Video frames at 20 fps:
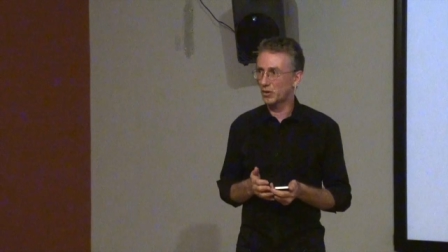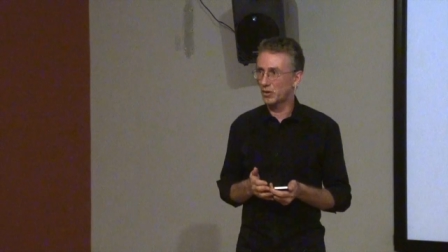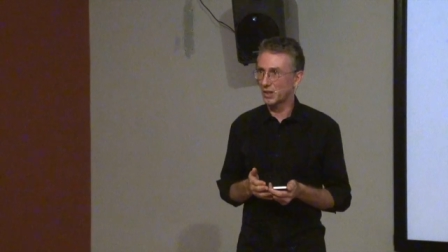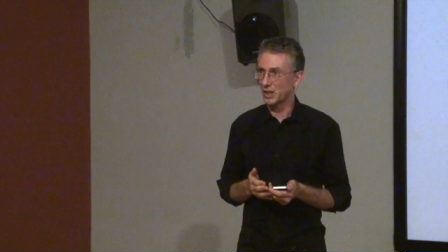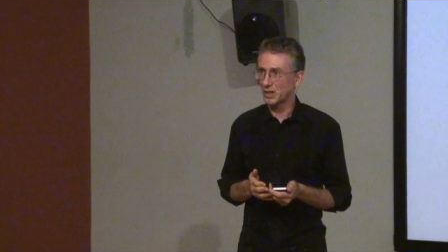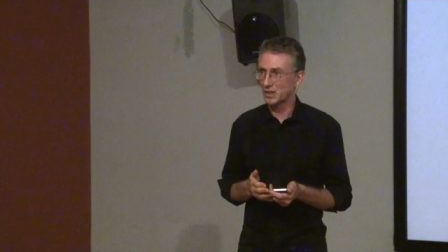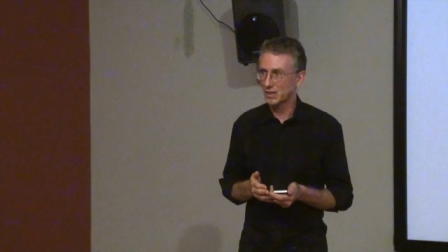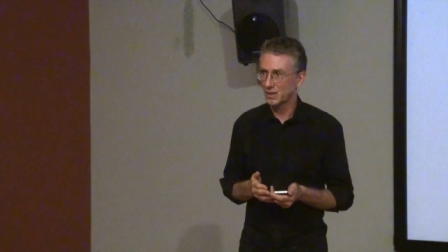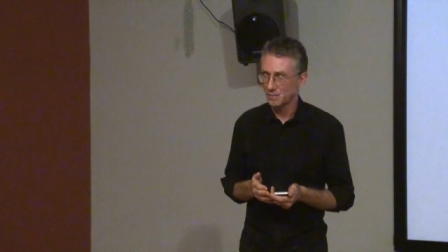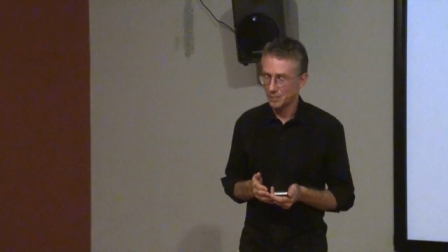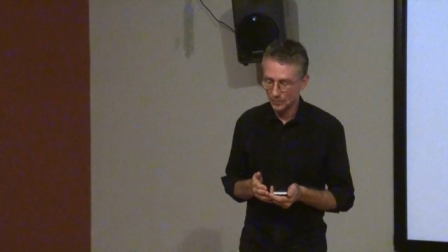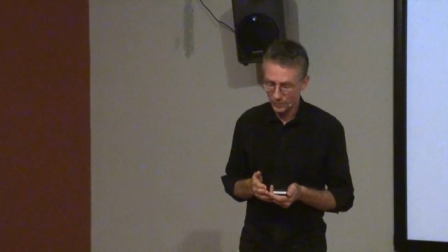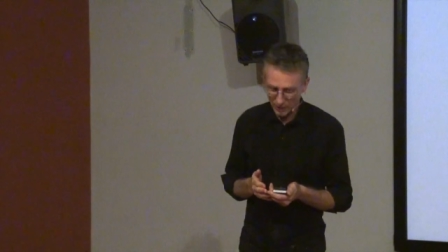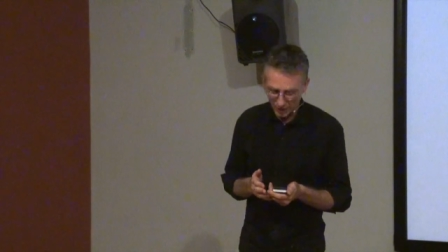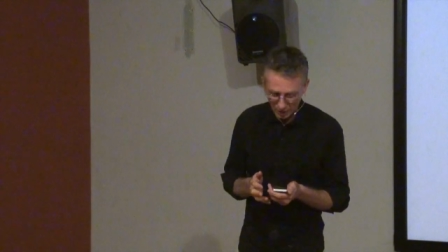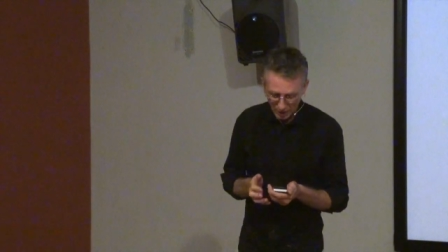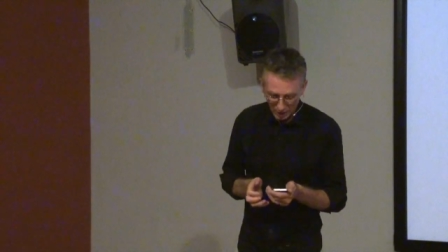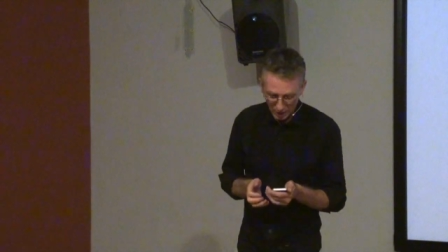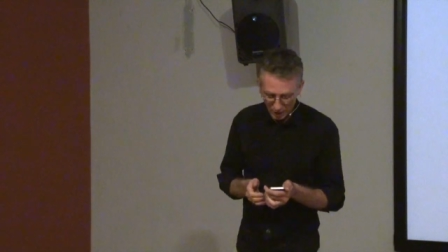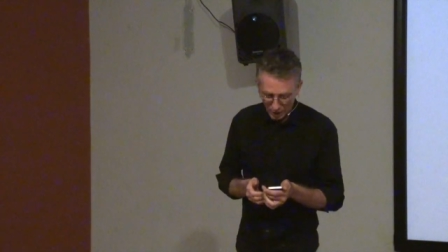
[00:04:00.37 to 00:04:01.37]
on this.
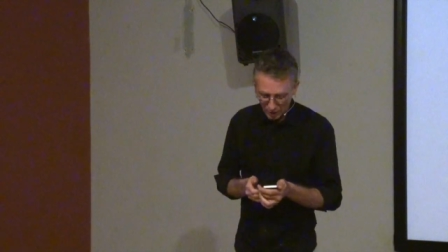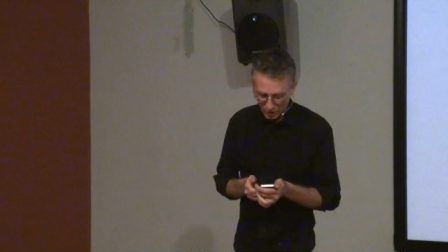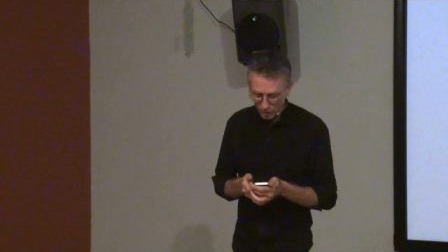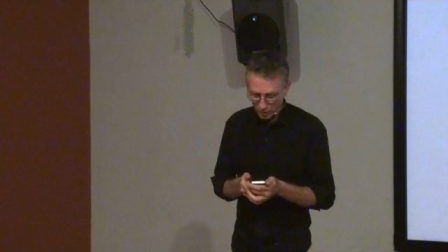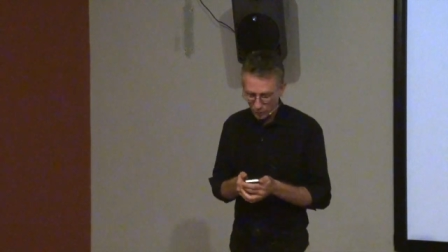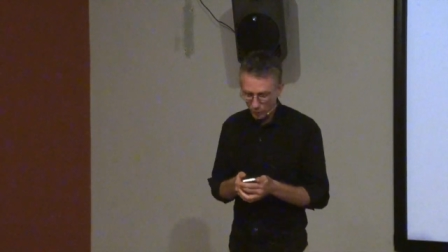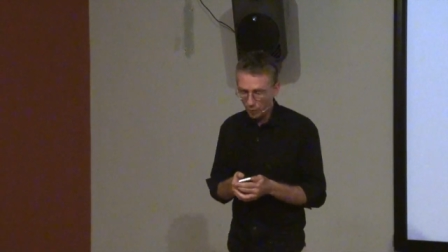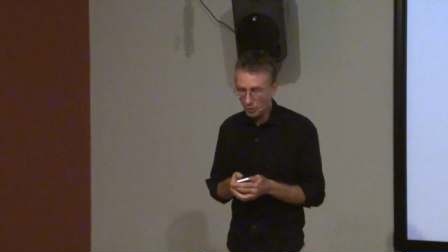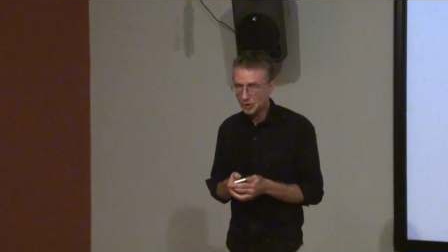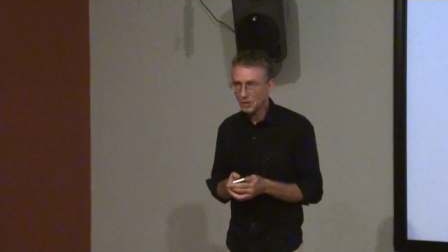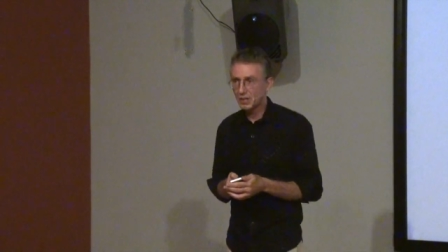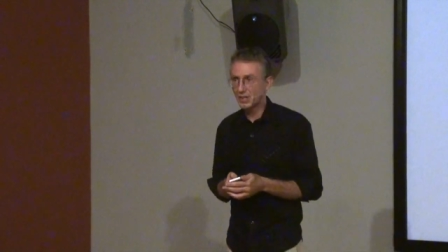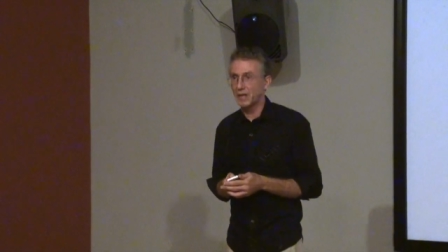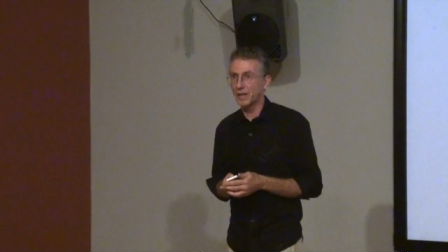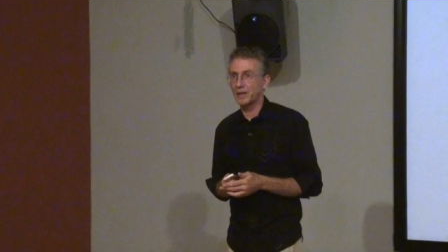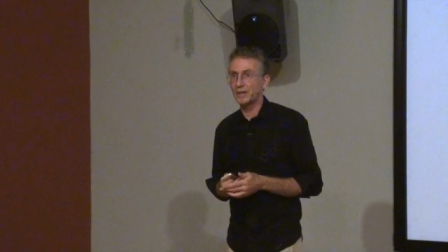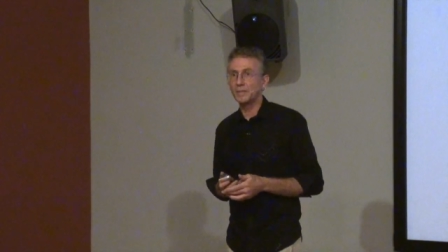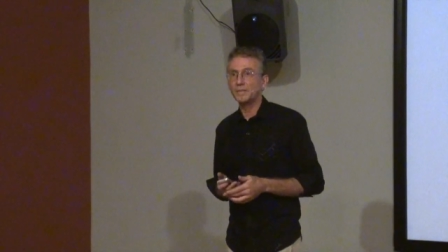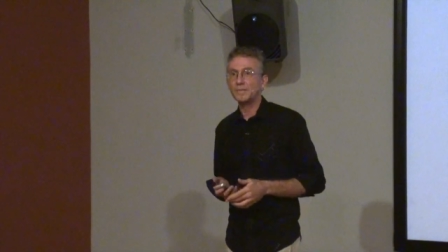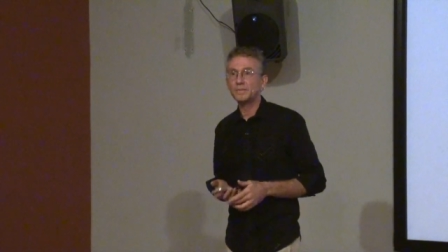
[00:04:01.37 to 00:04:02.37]
So first
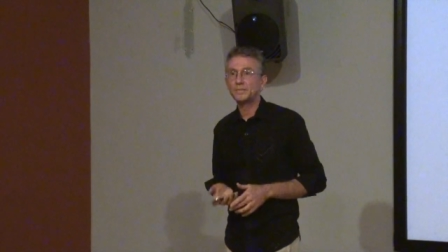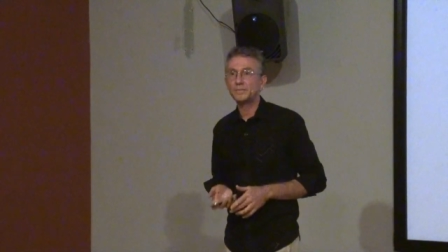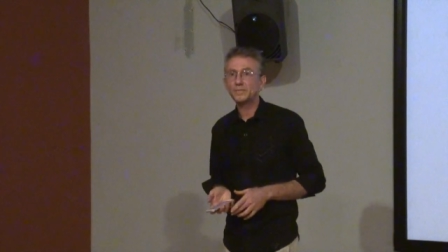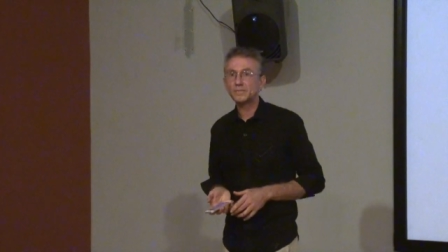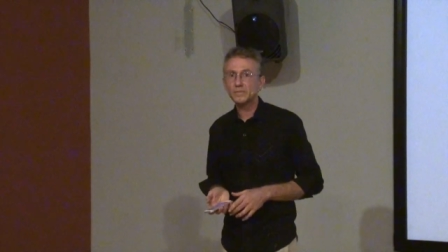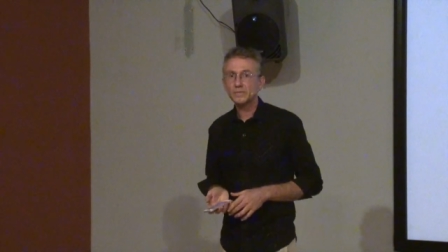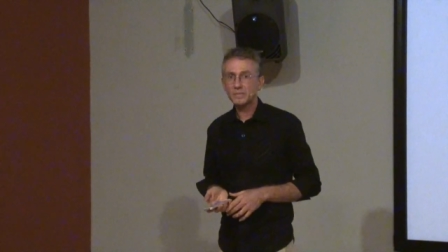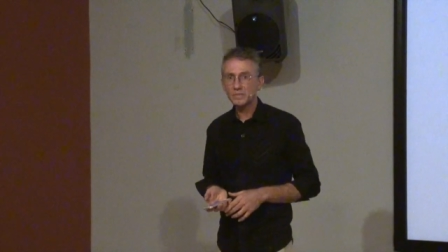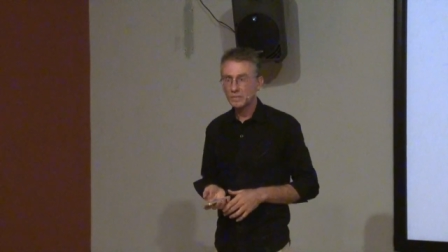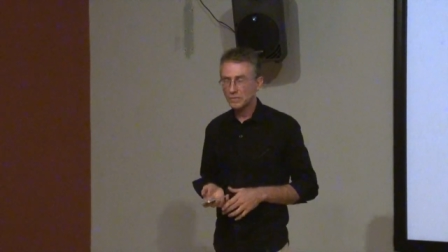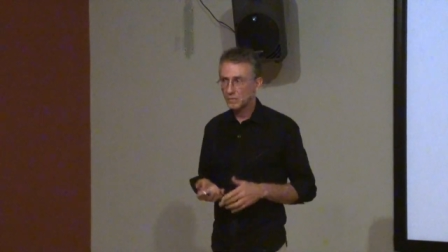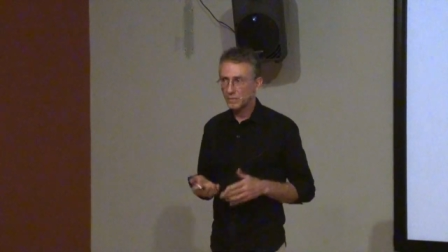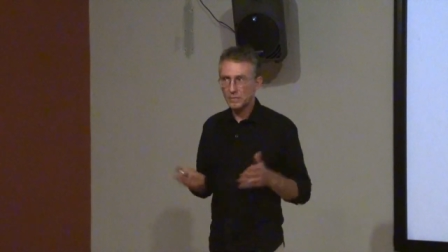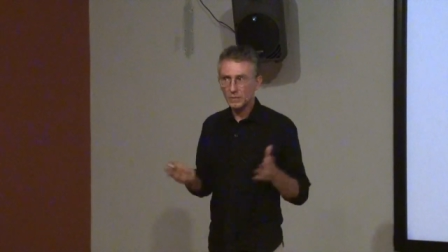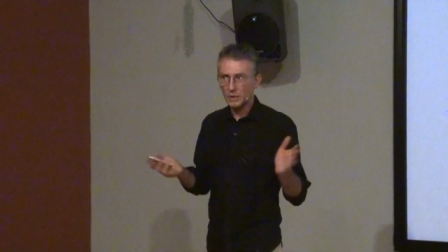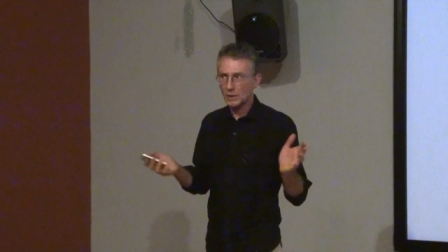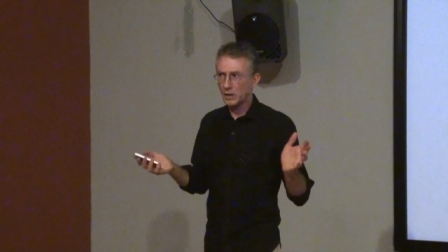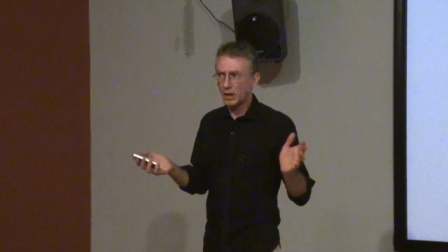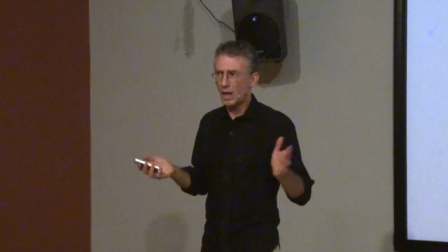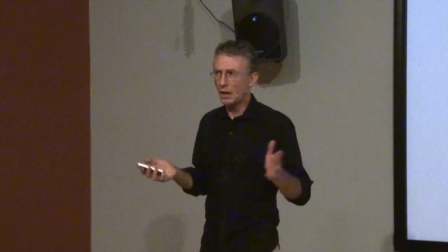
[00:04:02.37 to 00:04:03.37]
thing,
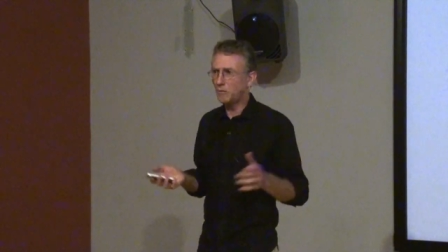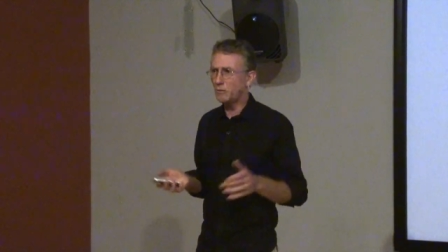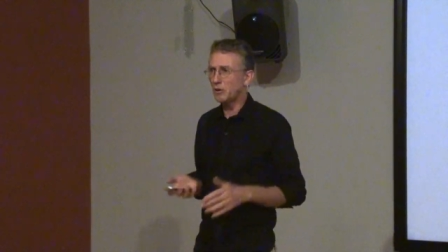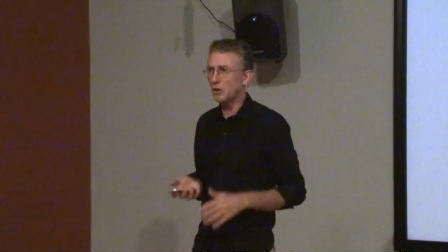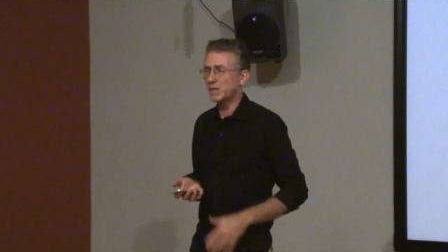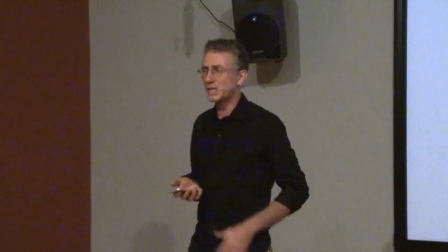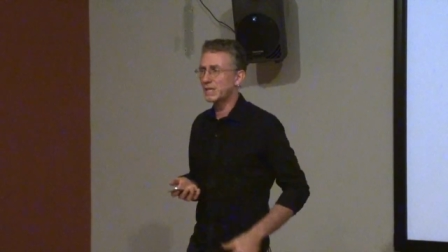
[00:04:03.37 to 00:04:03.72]
a few